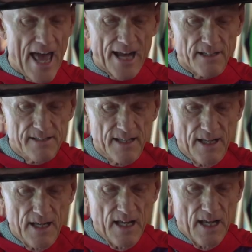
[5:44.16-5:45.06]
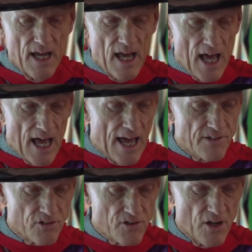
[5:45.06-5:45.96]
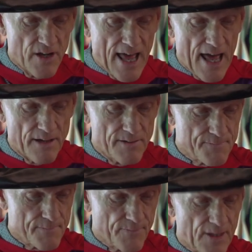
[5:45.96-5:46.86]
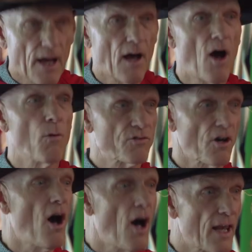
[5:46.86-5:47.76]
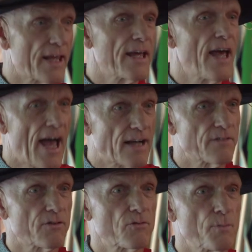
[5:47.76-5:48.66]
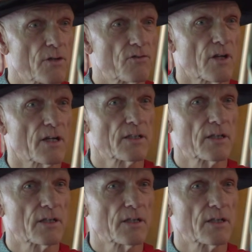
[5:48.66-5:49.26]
Act, uh, as it turned out, uh, I was a highly activist minister.